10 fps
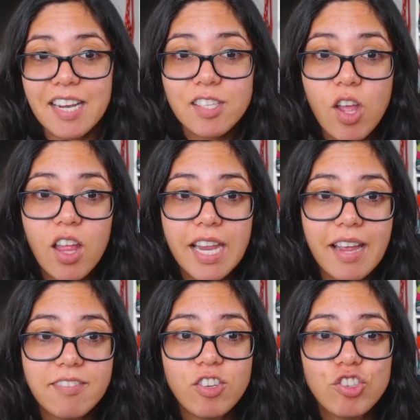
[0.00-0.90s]
is all I
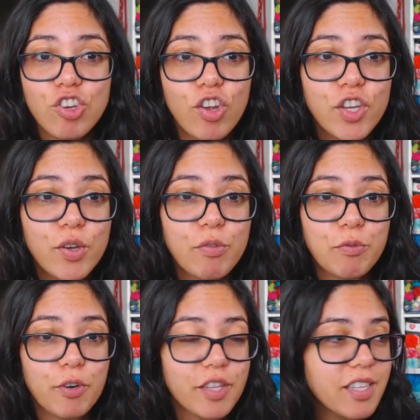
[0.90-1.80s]
have to show you
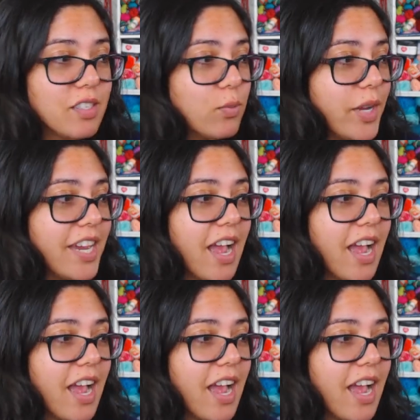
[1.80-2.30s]
for this week.